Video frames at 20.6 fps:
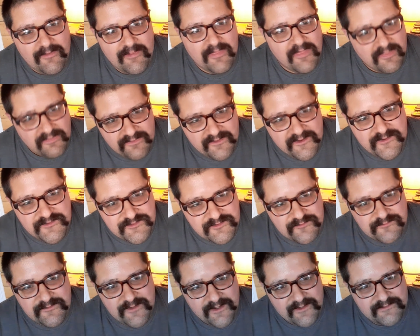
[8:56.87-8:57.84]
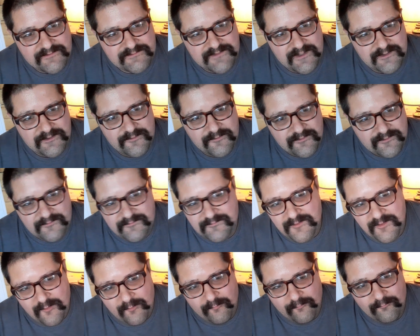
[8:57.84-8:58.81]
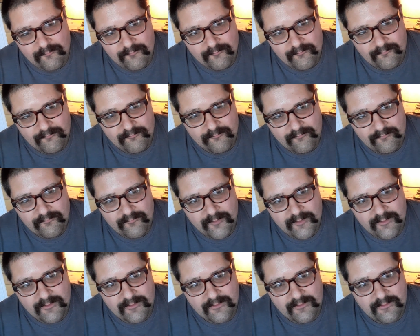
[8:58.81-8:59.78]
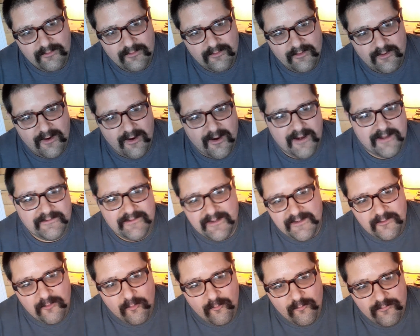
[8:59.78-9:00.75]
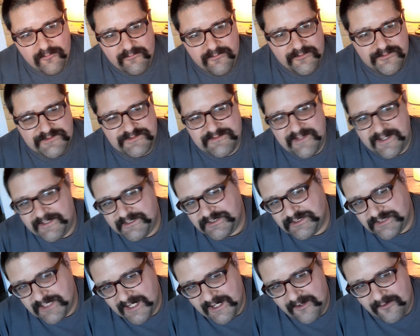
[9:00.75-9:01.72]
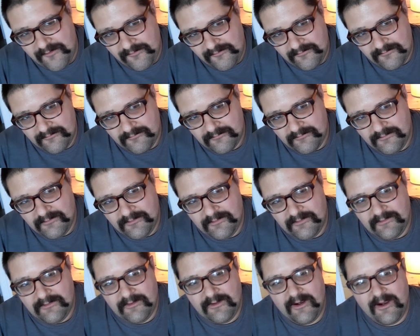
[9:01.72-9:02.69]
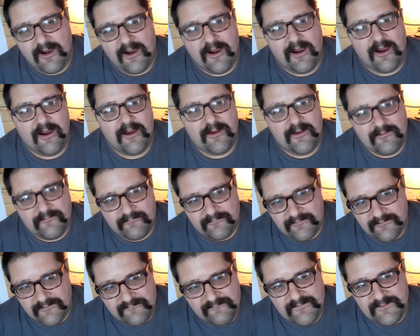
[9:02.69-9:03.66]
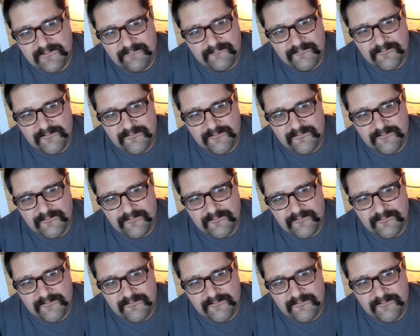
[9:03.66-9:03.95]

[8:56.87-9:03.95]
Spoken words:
These are things that you can do. And get a hold of your state chair. Even if